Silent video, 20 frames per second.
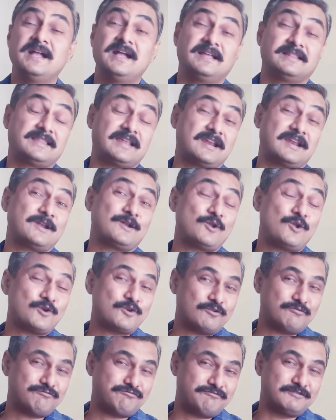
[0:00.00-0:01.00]
There are a lot
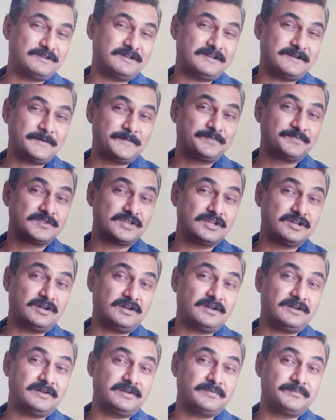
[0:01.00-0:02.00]

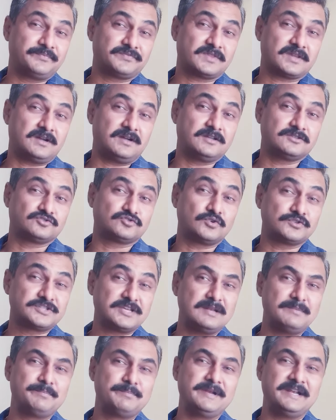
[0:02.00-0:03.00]
of
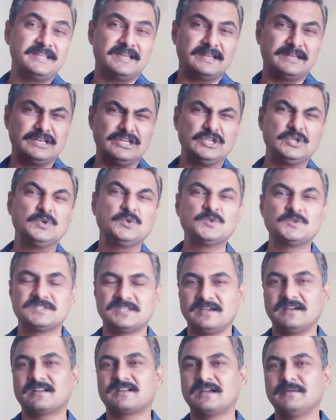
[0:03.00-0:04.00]
social media news
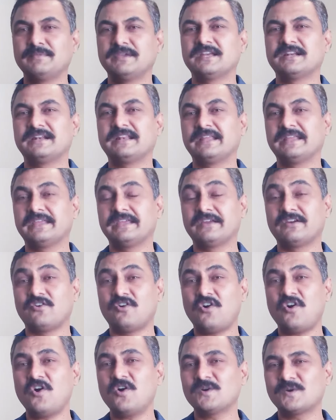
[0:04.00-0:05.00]
are coming, drinking
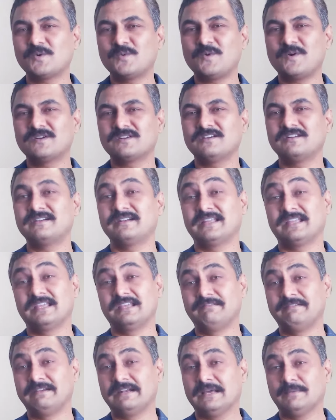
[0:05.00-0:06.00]
hot water, taking
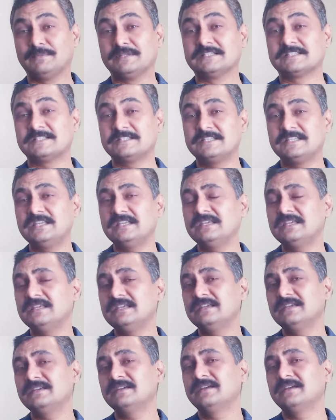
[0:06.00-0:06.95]
vitamin C.